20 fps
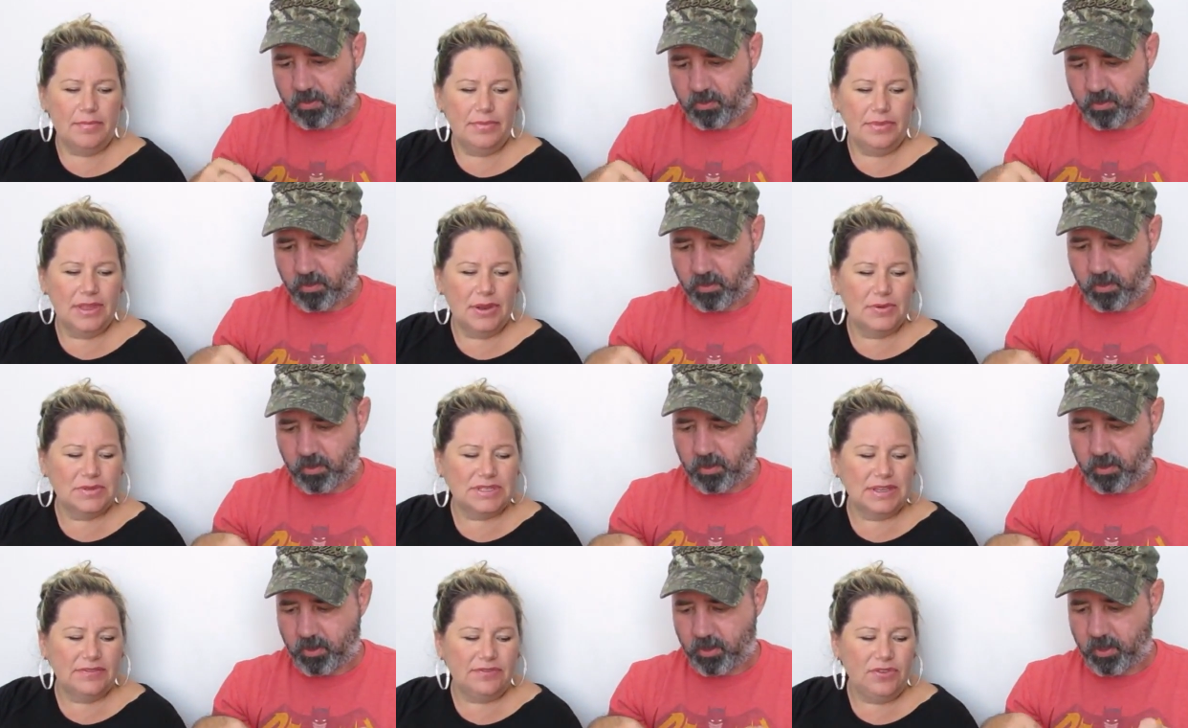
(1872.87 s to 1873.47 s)
Speaker 1: There
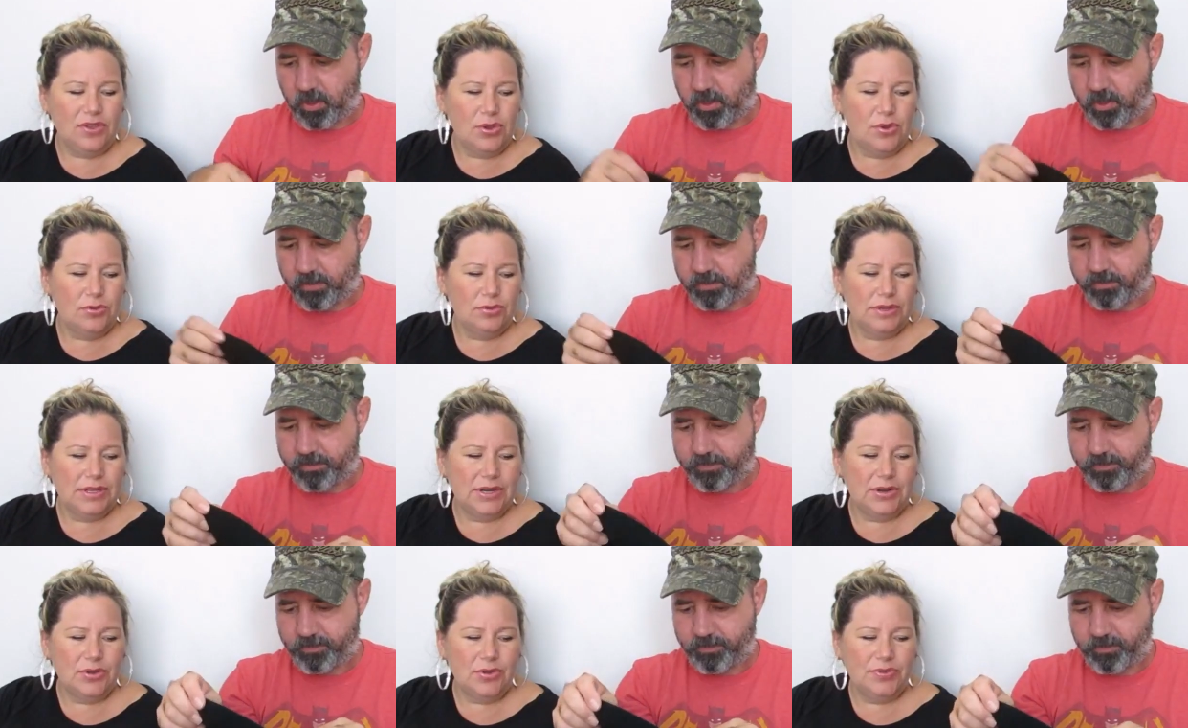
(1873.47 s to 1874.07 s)
was a few
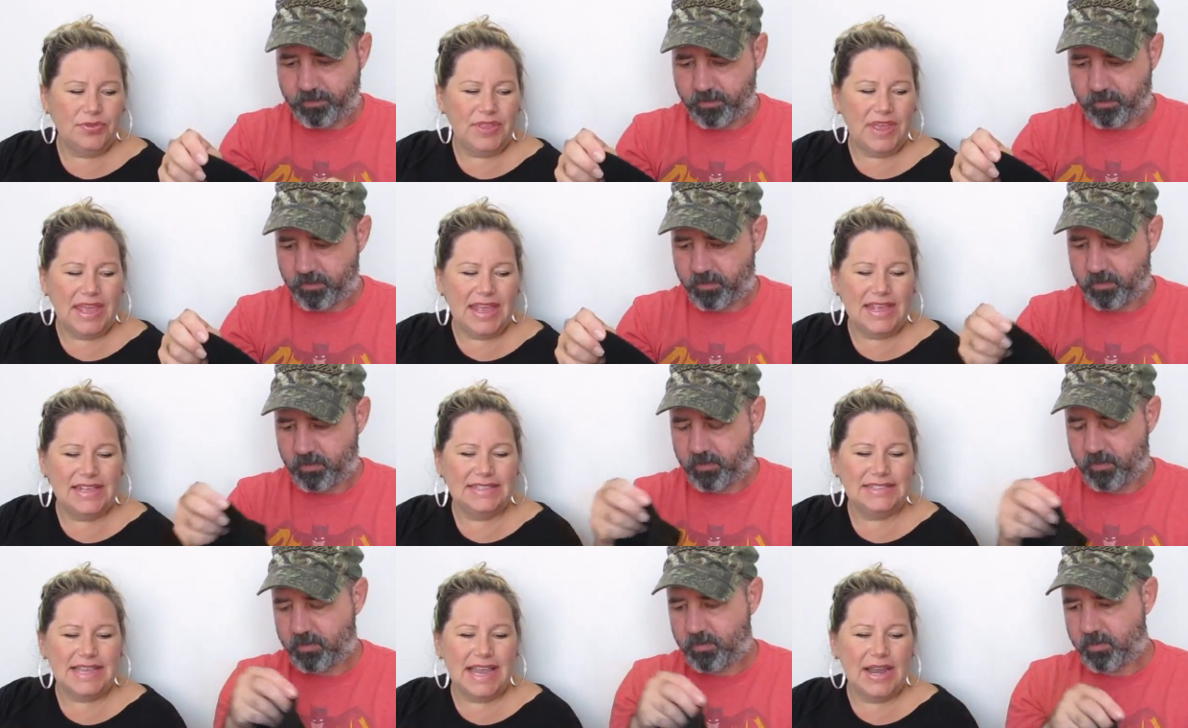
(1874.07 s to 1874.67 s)
little
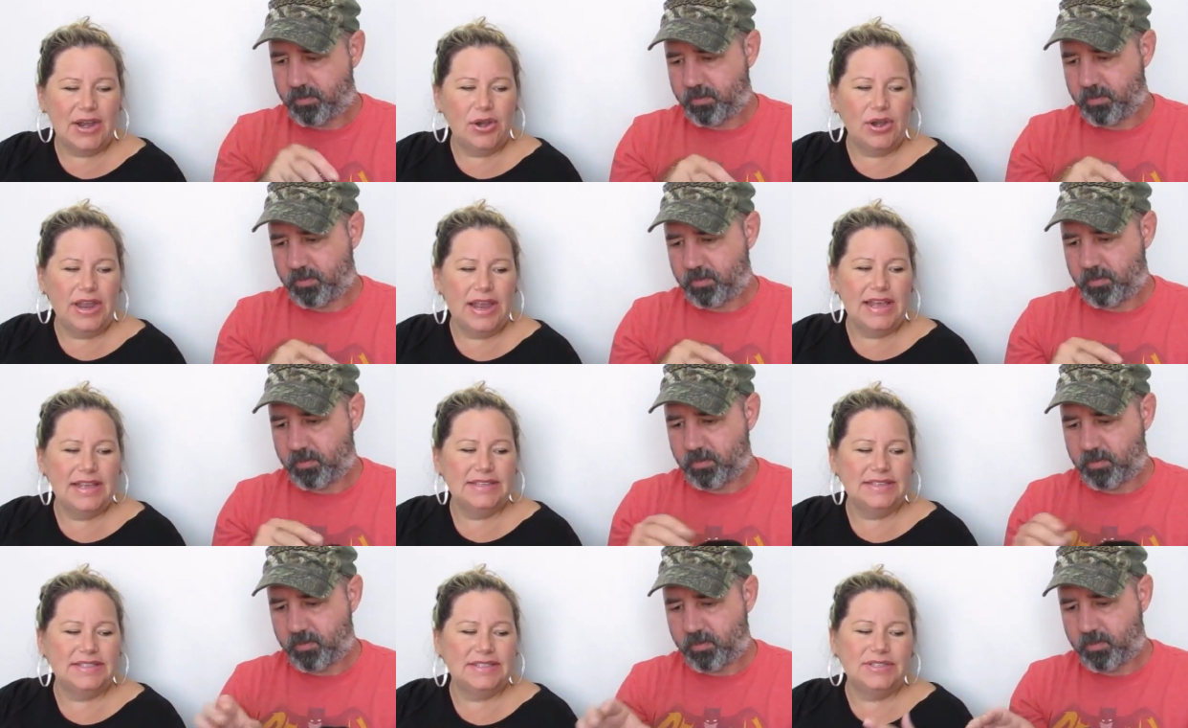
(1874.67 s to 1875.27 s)
things,
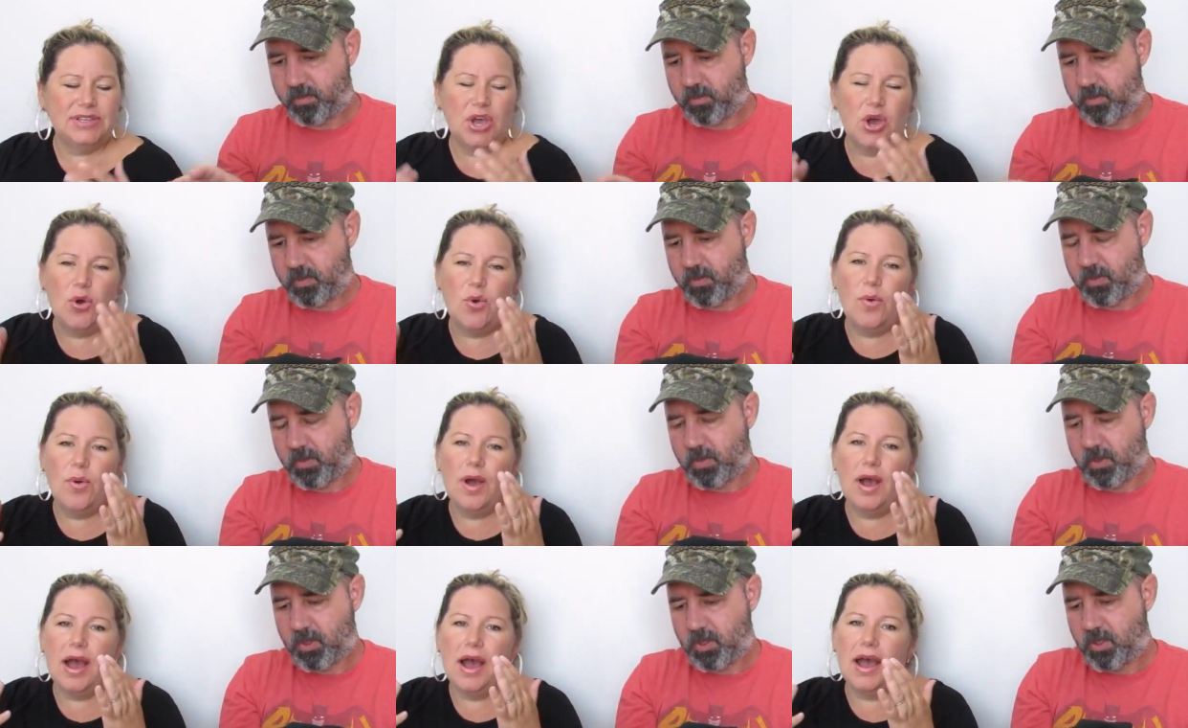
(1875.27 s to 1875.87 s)
areas.
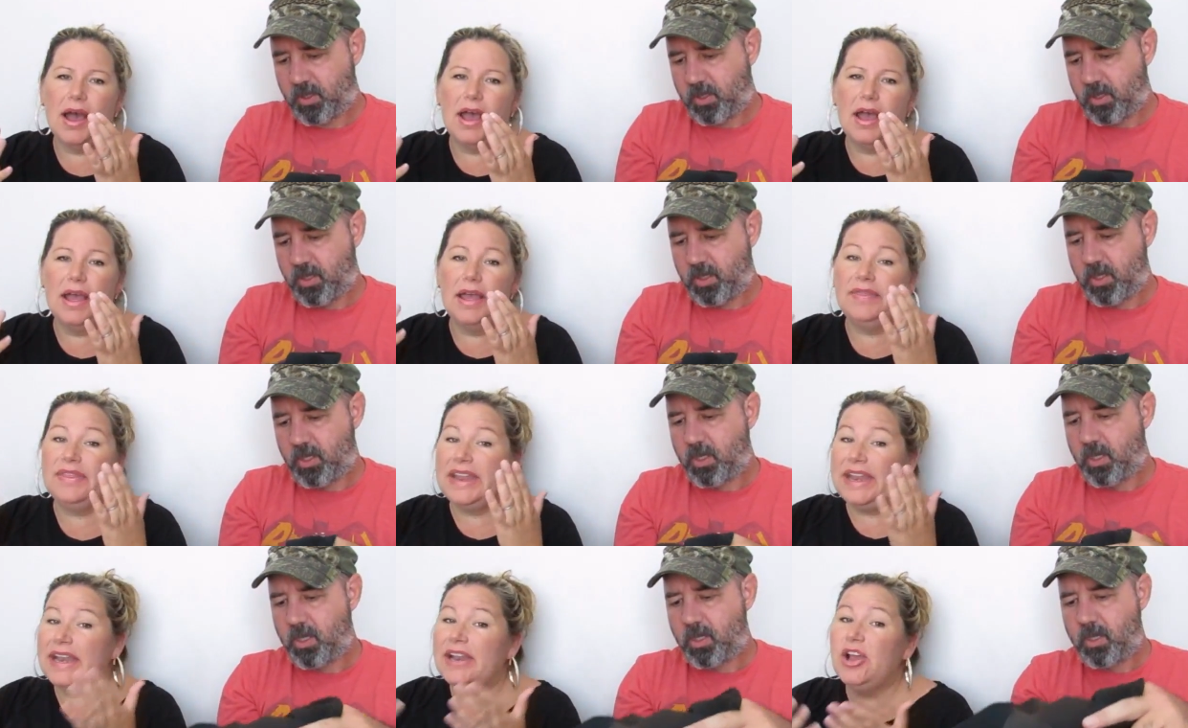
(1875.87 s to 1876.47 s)
So
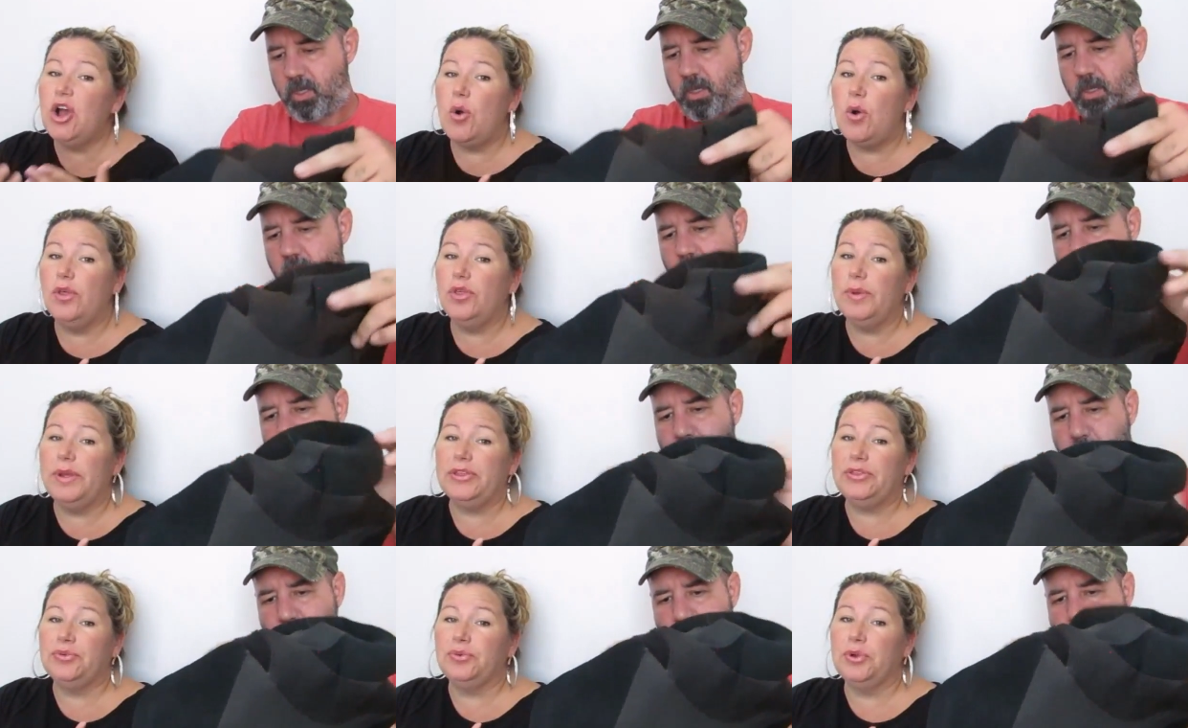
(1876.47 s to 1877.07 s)
they didn't go all
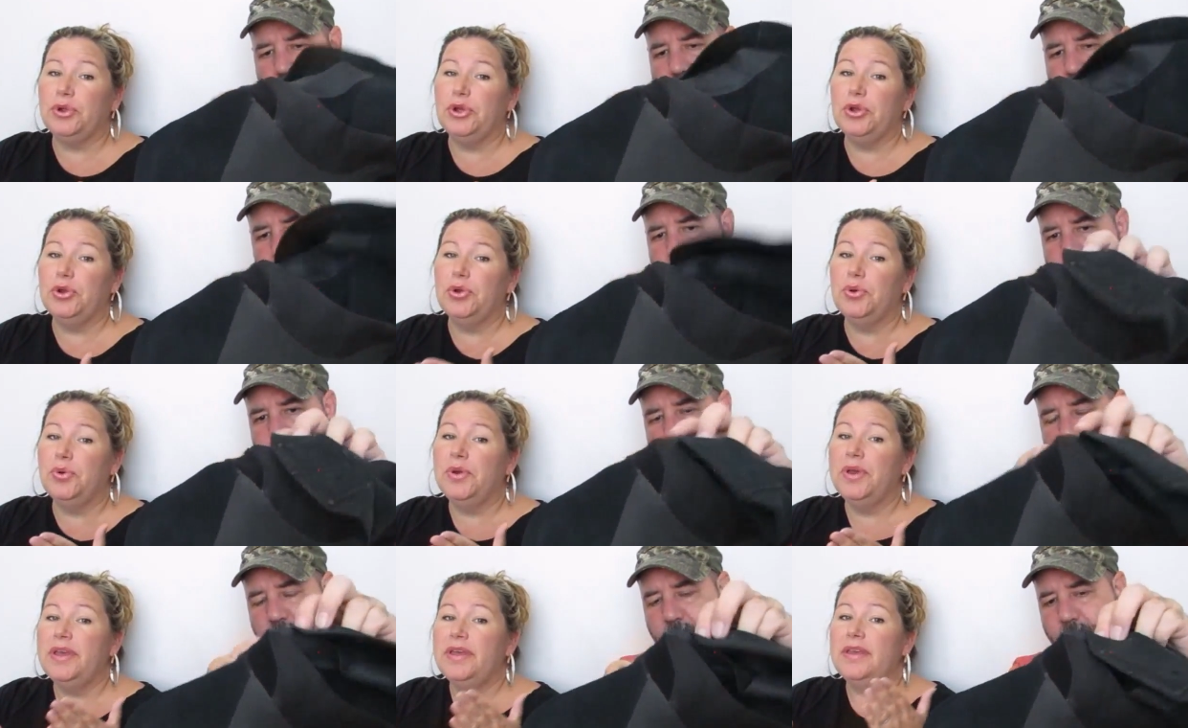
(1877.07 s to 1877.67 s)
the way
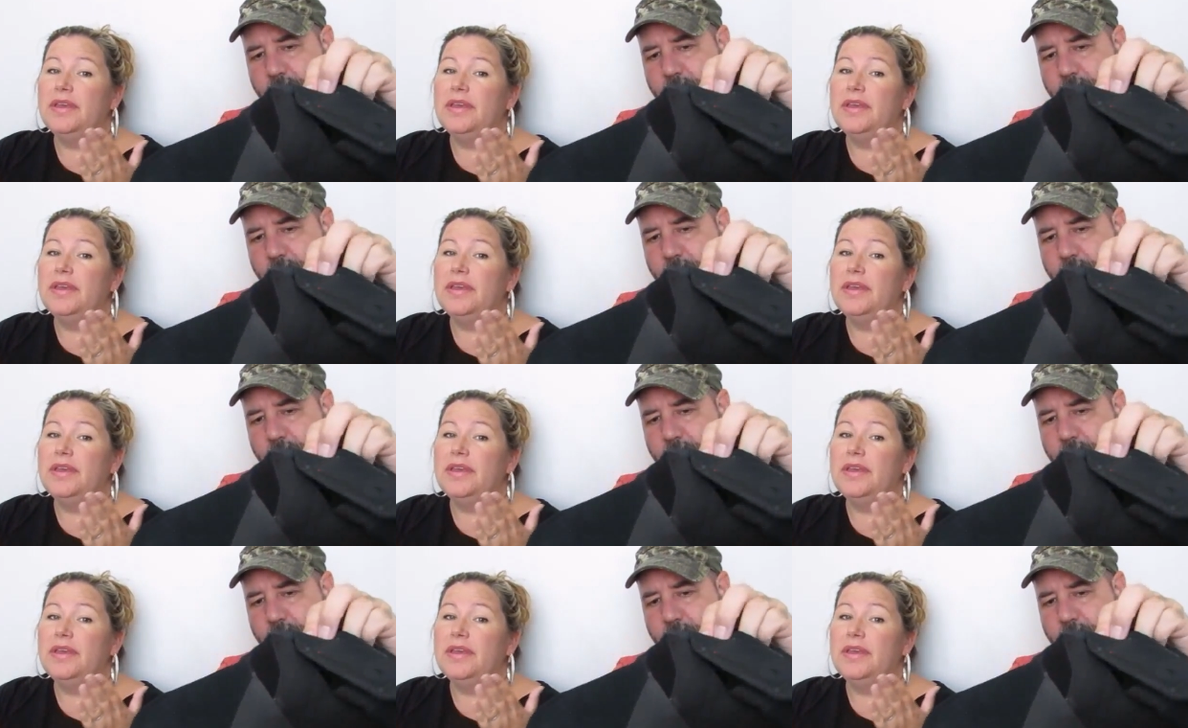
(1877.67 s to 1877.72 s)
through.